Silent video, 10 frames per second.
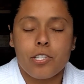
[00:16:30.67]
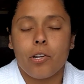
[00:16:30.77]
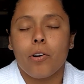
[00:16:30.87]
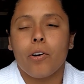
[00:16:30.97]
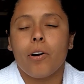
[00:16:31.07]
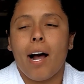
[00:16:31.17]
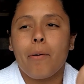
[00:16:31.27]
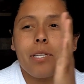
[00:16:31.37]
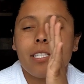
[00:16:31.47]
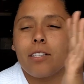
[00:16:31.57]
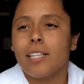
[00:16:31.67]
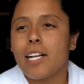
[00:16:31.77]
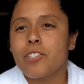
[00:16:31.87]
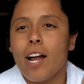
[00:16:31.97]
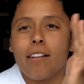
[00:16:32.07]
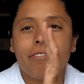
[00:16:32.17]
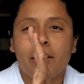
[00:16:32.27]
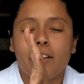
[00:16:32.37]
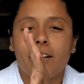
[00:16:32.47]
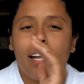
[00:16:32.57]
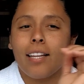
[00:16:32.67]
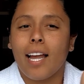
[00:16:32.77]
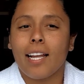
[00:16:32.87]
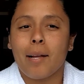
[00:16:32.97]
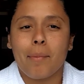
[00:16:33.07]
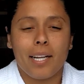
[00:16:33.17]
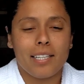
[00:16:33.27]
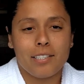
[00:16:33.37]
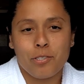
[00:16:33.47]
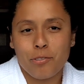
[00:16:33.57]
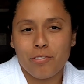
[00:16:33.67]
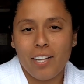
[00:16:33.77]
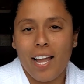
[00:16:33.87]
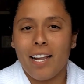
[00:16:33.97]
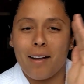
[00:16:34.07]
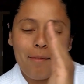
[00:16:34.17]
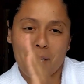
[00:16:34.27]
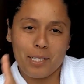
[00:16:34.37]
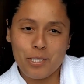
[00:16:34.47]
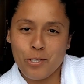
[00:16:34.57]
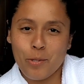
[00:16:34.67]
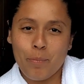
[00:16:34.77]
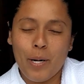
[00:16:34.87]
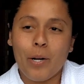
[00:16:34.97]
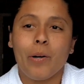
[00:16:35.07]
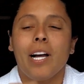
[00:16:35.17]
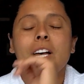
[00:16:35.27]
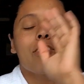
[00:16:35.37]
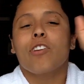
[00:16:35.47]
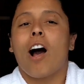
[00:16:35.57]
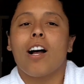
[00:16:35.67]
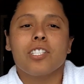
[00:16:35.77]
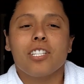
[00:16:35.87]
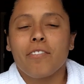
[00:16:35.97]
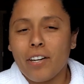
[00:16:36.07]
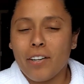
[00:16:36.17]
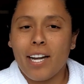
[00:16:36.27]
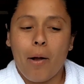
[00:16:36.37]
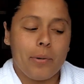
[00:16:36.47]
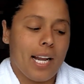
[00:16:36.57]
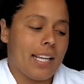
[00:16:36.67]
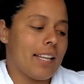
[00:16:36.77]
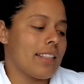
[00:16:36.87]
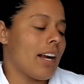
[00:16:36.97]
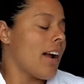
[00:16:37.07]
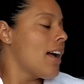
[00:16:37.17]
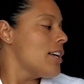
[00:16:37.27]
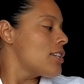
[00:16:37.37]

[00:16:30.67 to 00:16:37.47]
So I was still like trying to figure out like, am I gonna do a flight? Am I gonna do the boat? So I'll just figure it out when I get there.